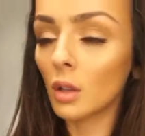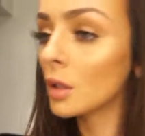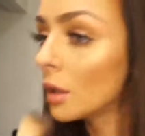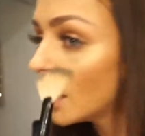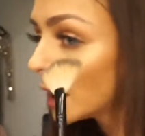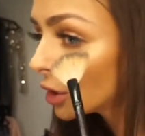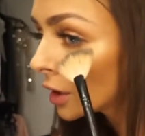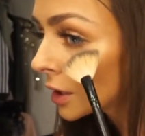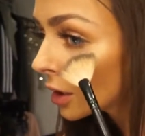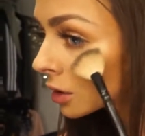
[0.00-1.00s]
So
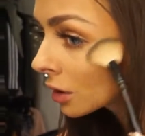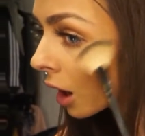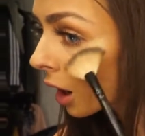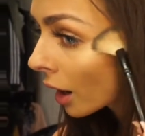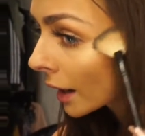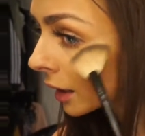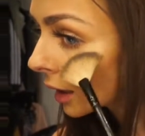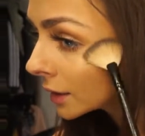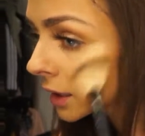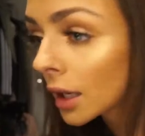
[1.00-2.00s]
literally just
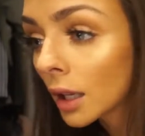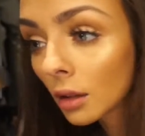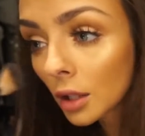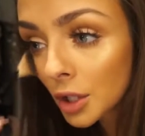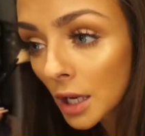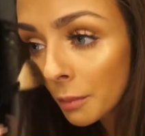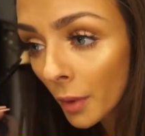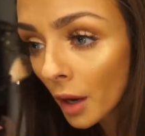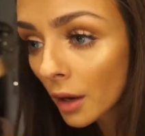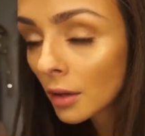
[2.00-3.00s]
highlighted the
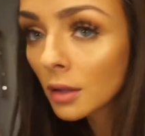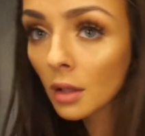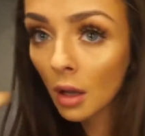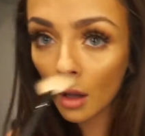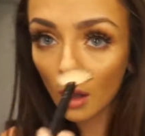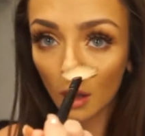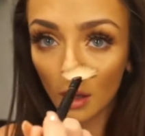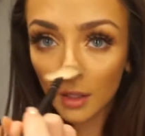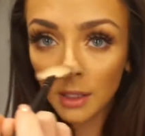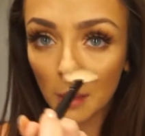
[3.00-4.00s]
cheekbones,
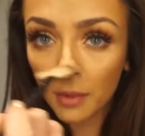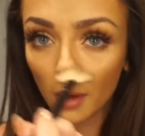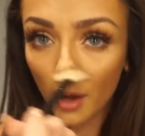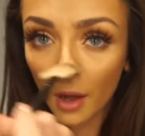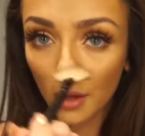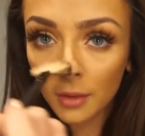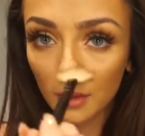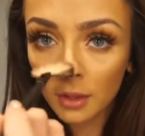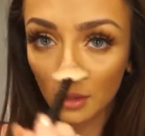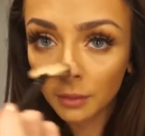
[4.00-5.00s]
tip of the
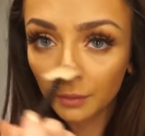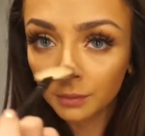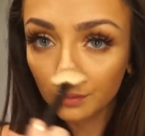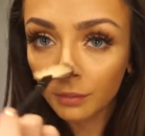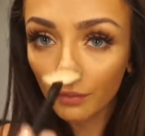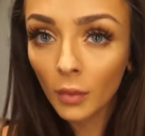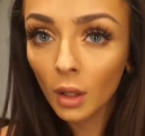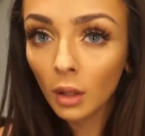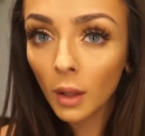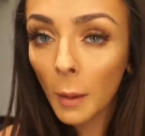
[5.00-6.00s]
nose,
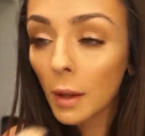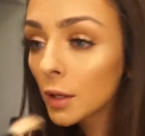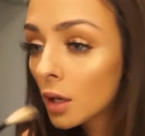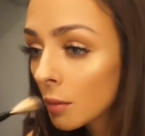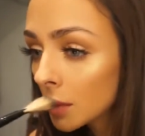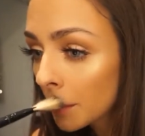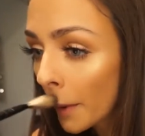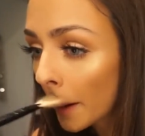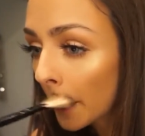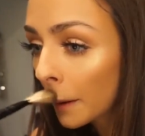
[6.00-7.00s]
cupid's
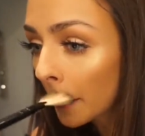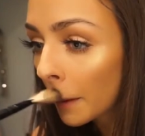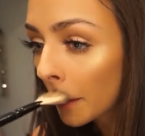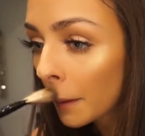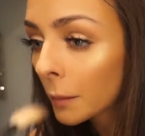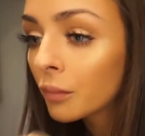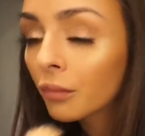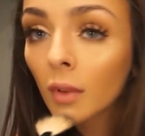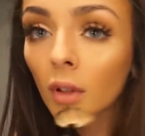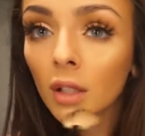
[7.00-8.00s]
bow
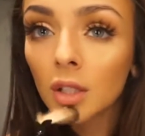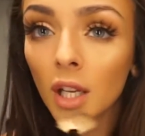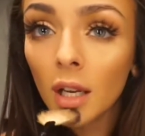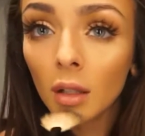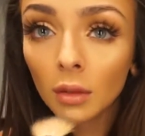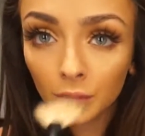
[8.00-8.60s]
and chin.